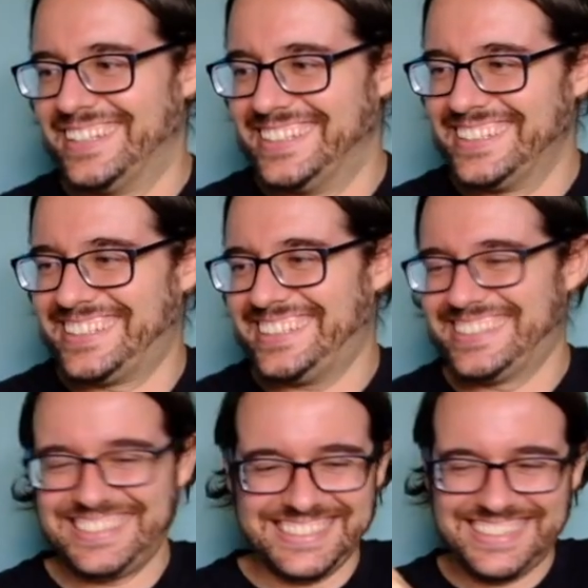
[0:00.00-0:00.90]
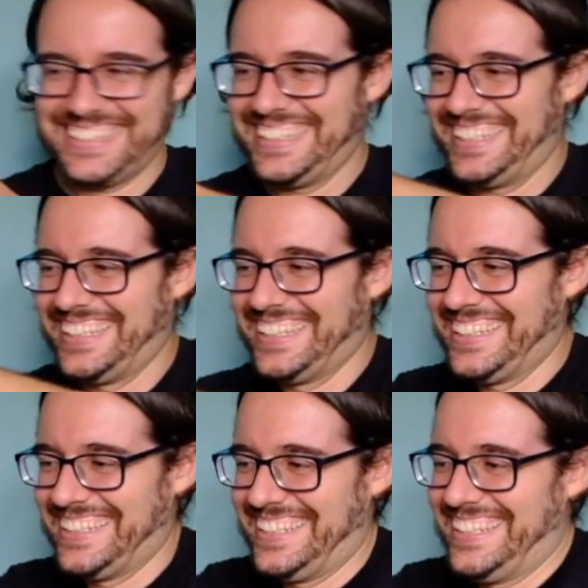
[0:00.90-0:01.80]

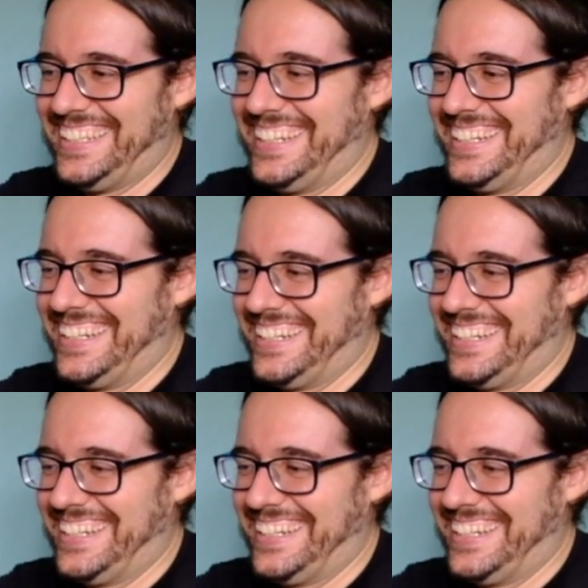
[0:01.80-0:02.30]
This person isn't speaking.